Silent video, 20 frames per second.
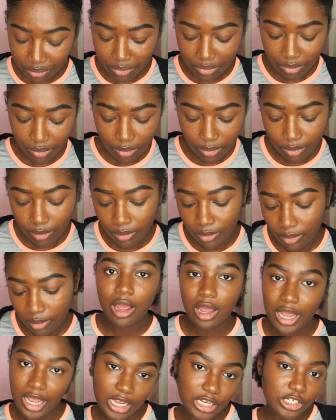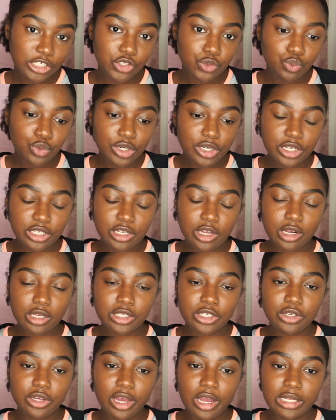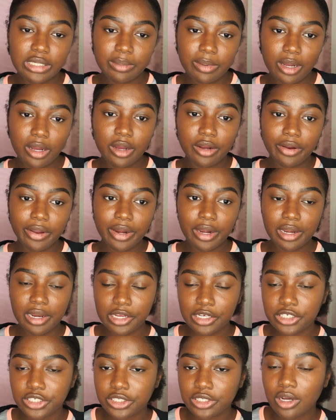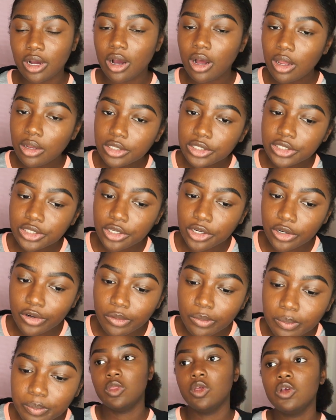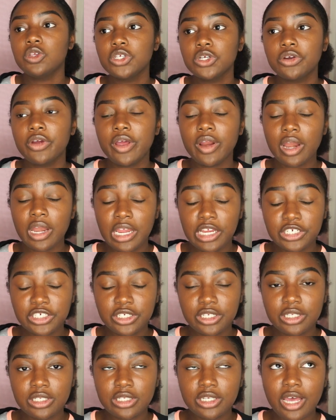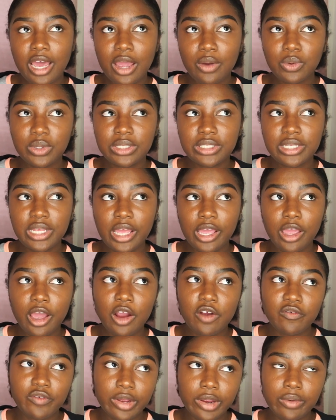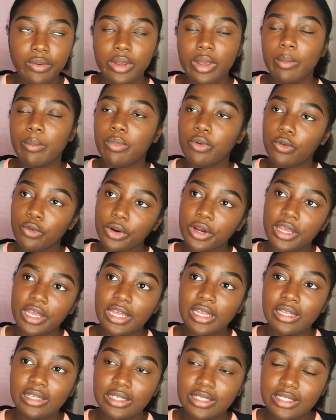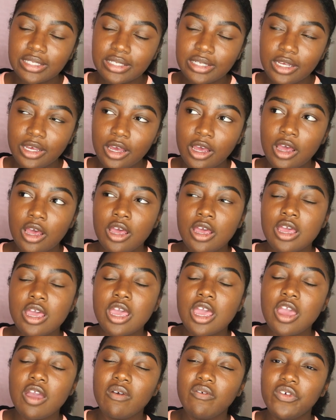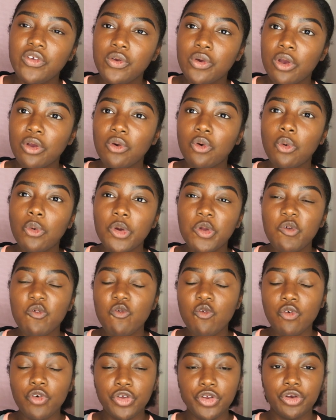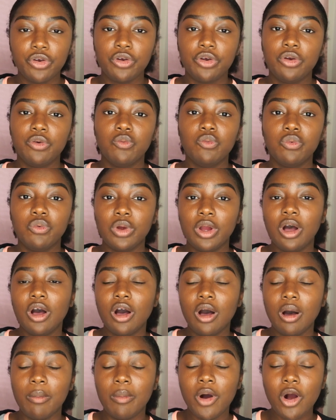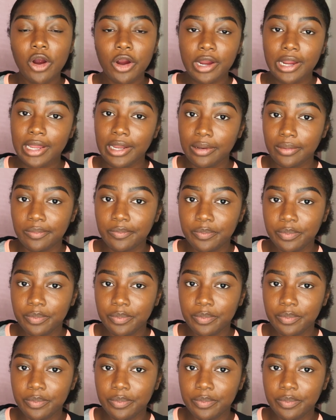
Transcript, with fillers: I just wanted to talk to you guys about accreditation. Also, those accreditations I would say are very important if you are going for your um, RN.